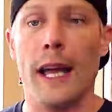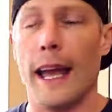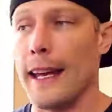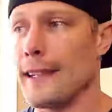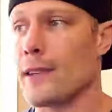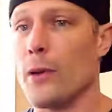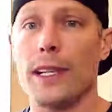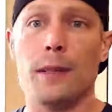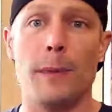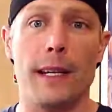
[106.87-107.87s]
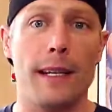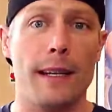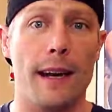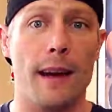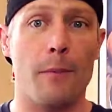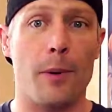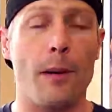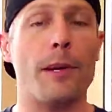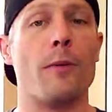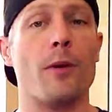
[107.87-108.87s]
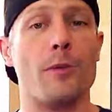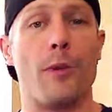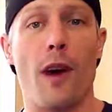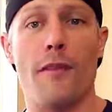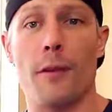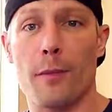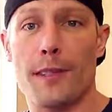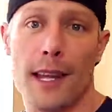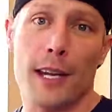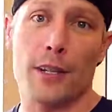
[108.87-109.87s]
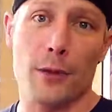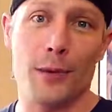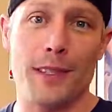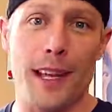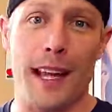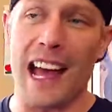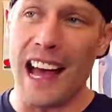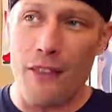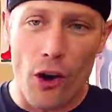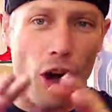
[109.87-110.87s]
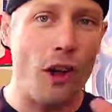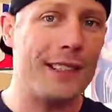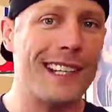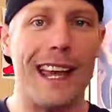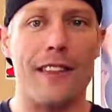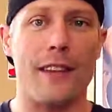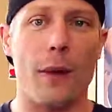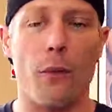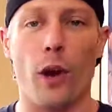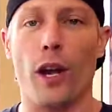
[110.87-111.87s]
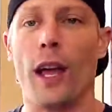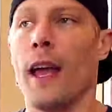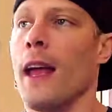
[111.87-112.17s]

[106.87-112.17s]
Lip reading: And it's going to be probably your most profitable set of tools that you have. All together, they work.